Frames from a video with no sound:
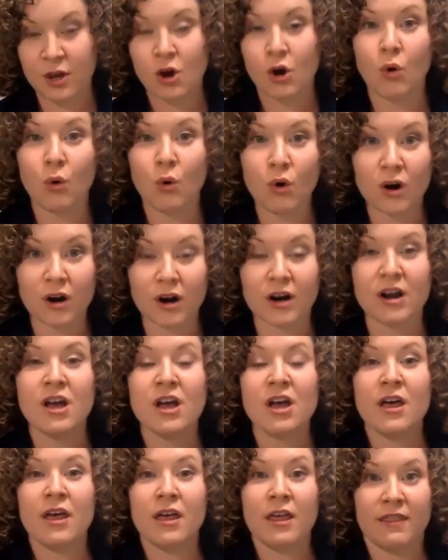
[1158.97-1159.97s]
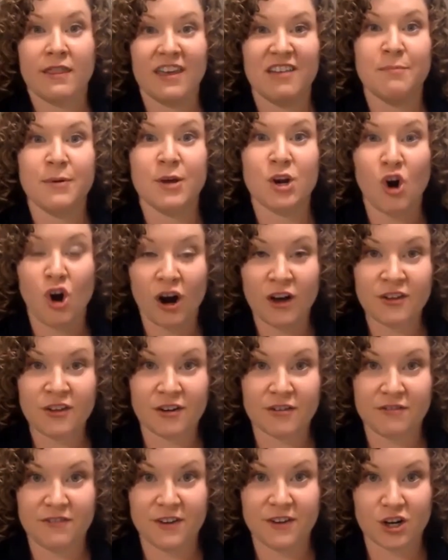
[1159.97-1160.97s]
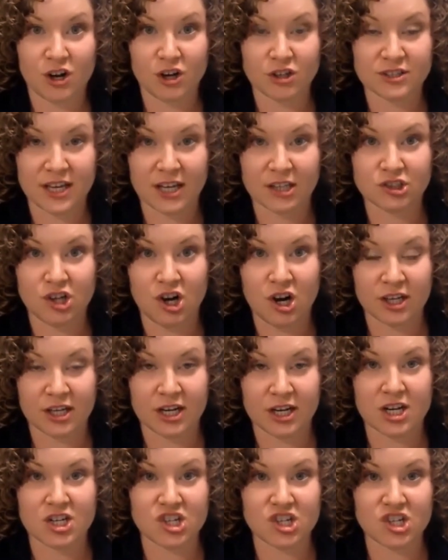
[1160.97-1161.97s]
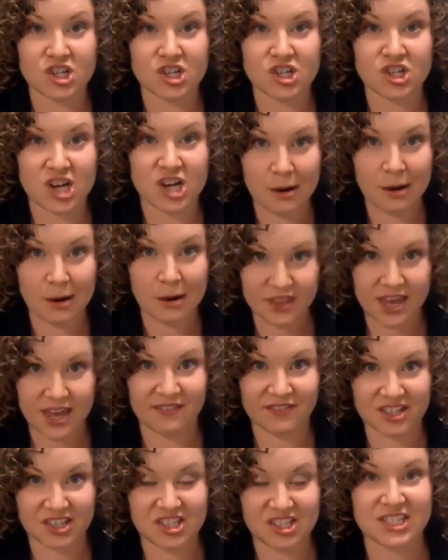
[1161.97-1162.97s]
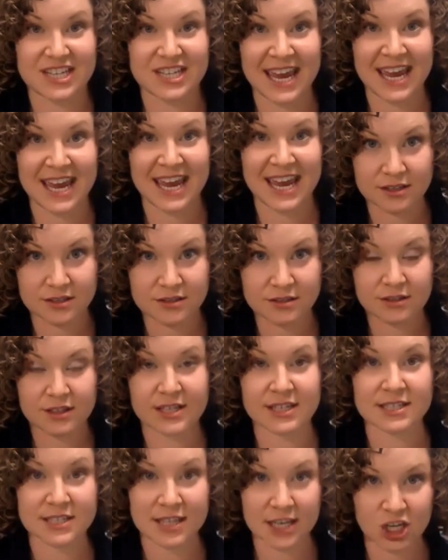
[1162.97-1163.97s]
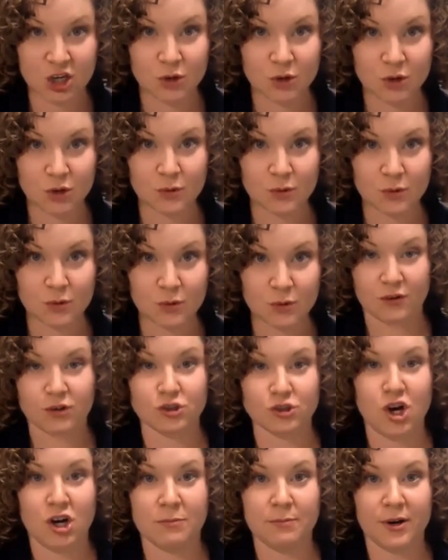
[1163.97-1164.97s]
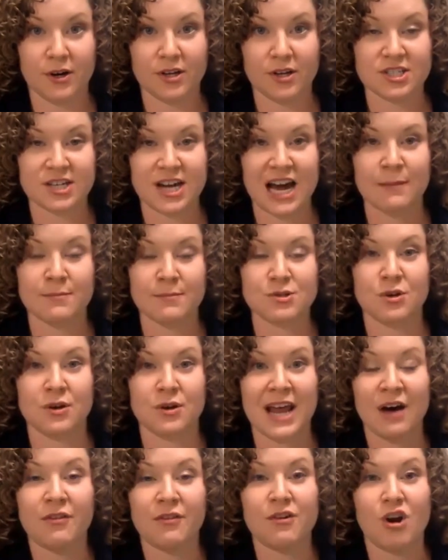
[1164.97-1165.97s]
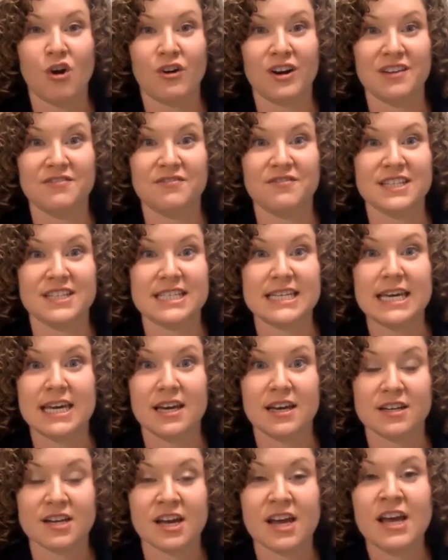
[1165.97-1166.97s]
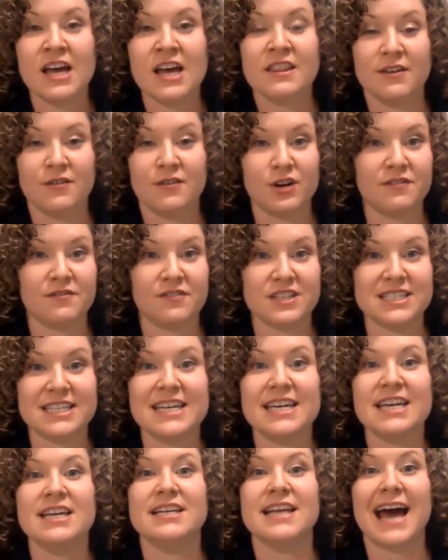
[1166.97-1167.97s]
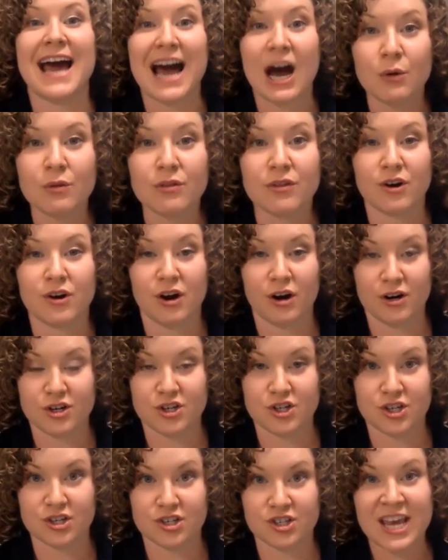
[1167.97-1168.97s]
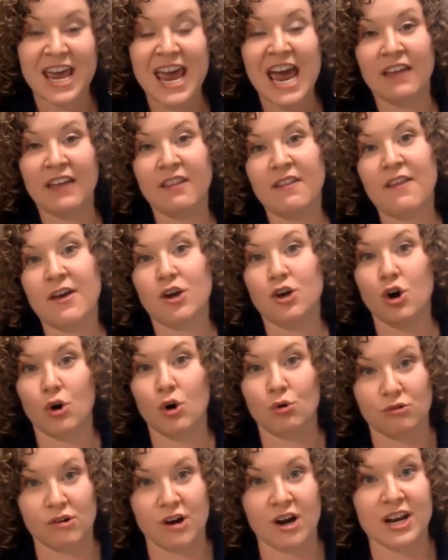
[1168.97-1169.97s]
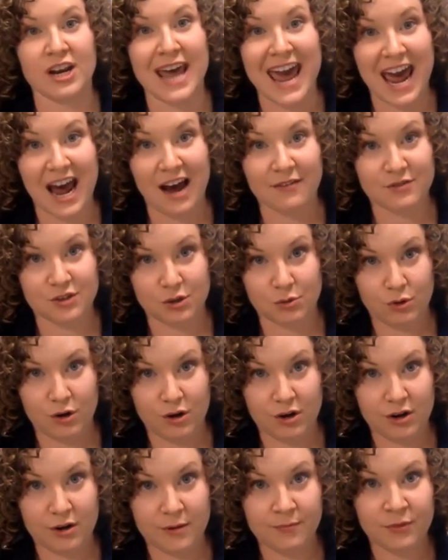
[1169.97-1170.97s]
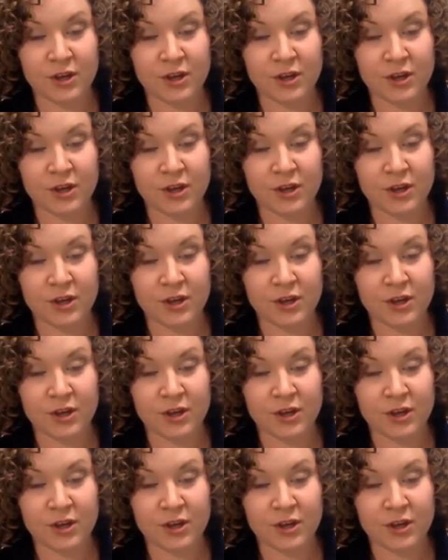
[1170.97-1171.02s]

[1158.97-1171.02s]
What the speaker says: Or they've been on their feet all day long in a job where they have to stand continuously for long periods of time. So now they're already fatigued. They've already fatigued out their arches, and then they go run afterward.